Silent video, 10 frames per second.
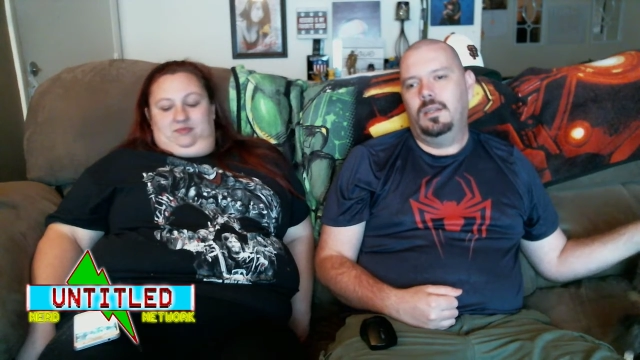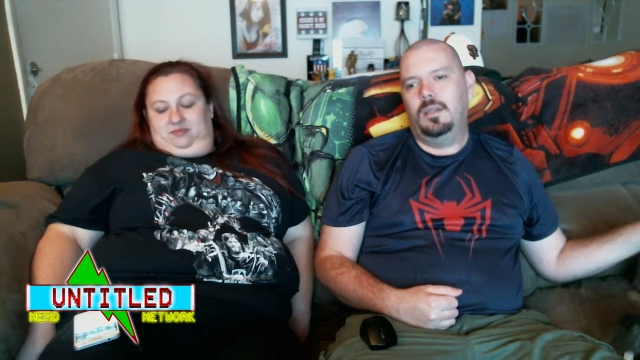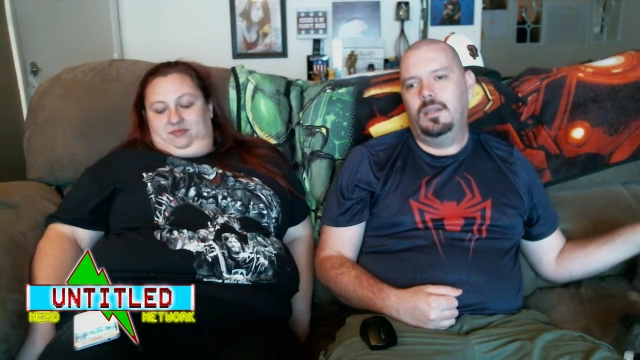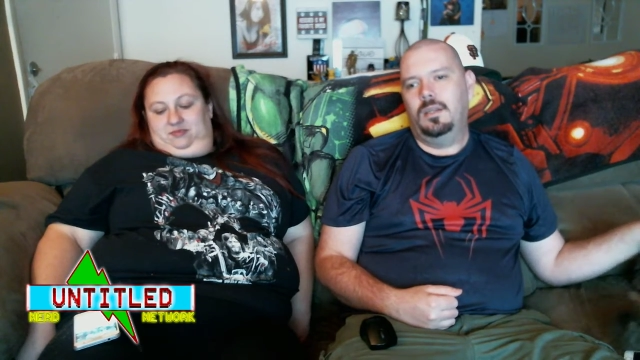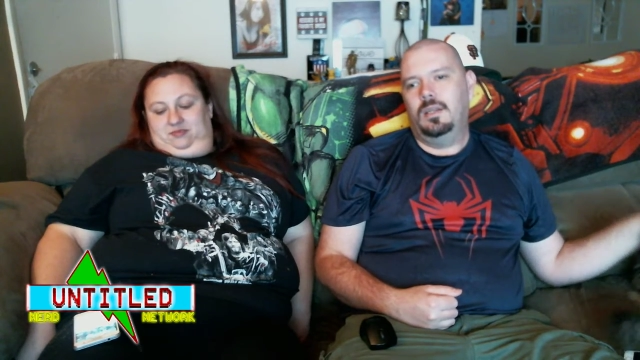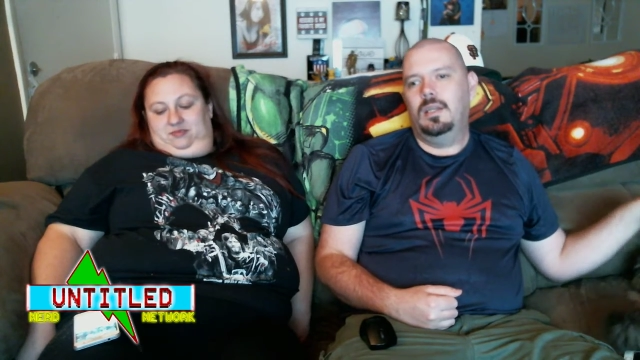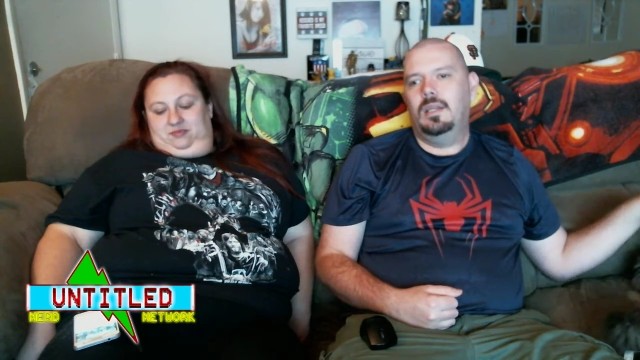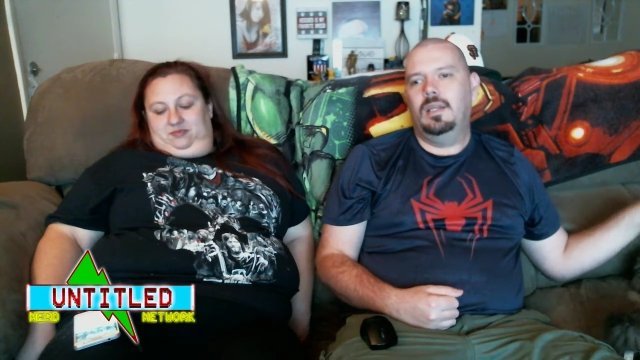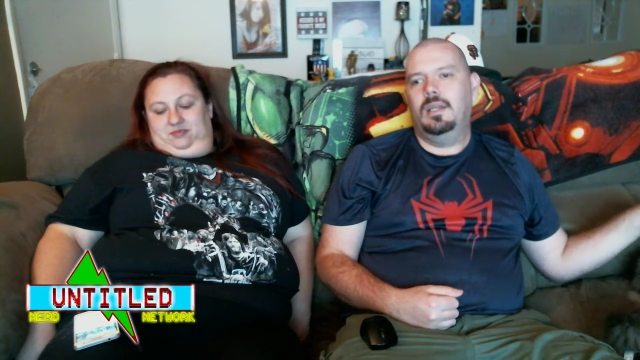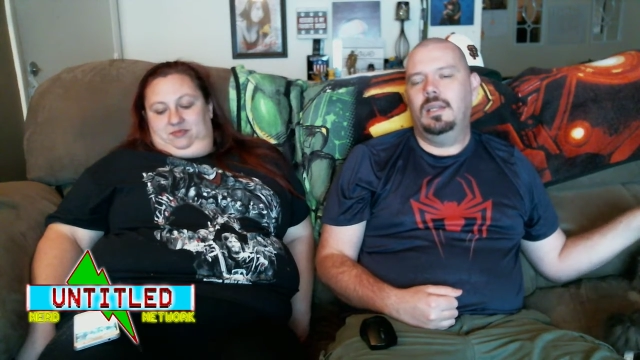
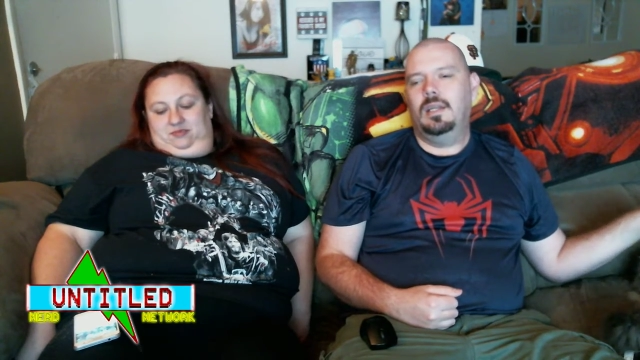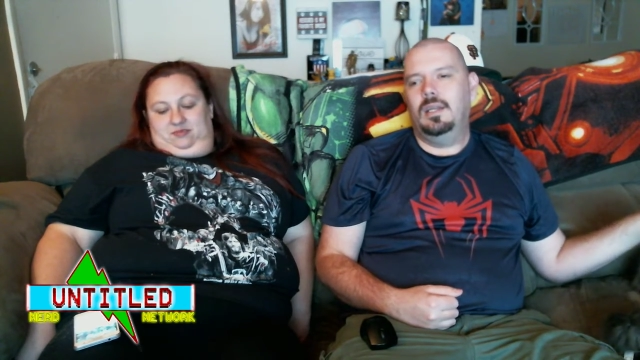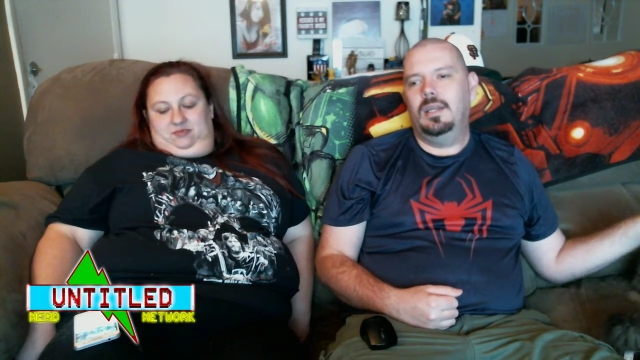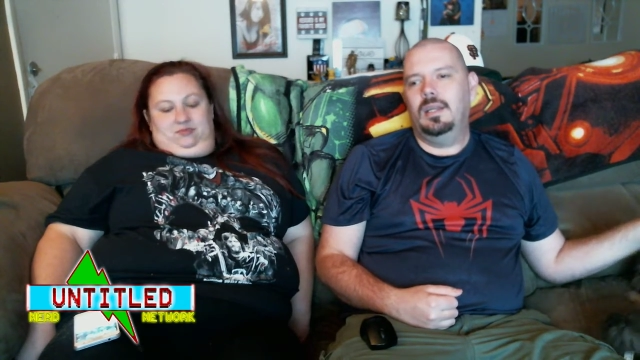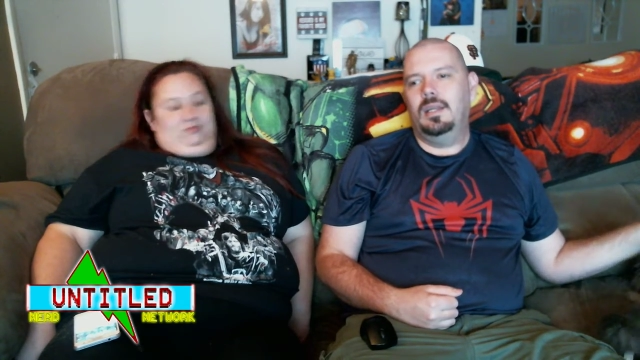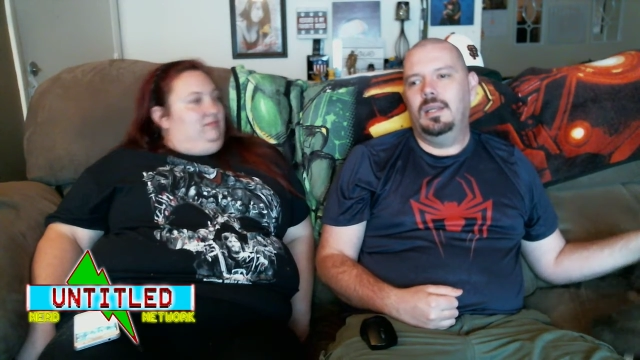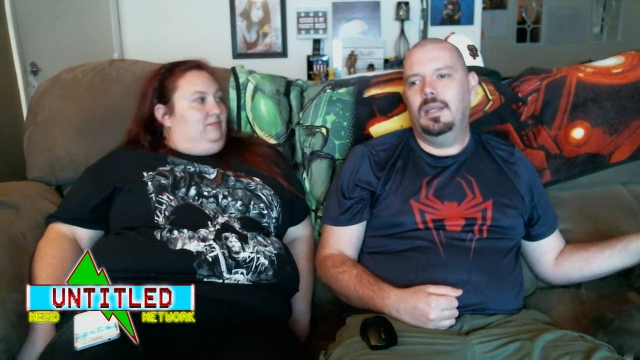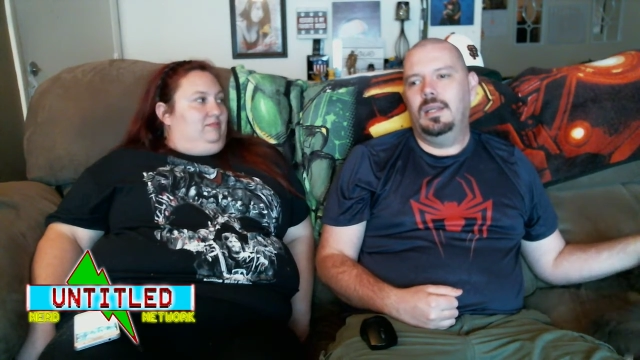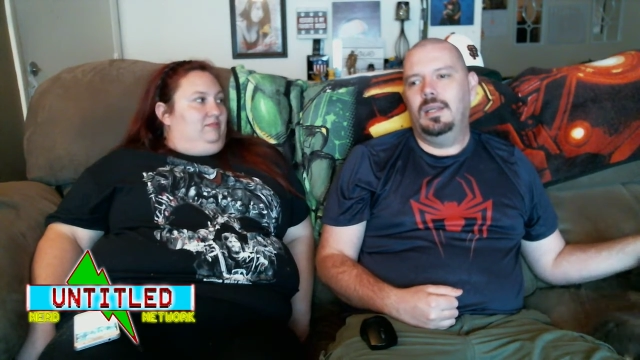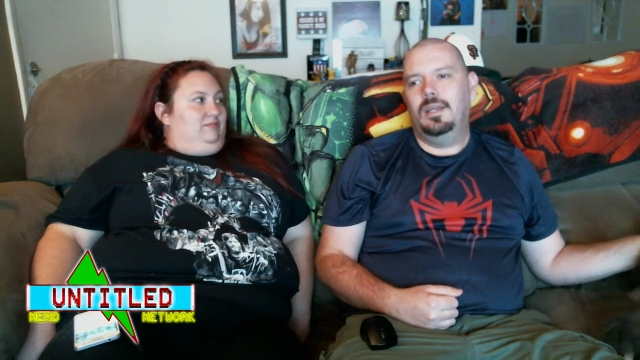
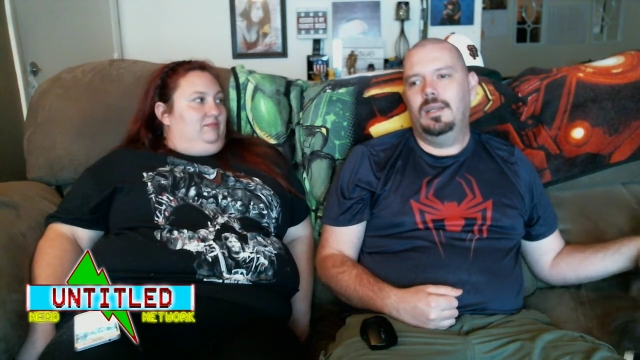[no speech]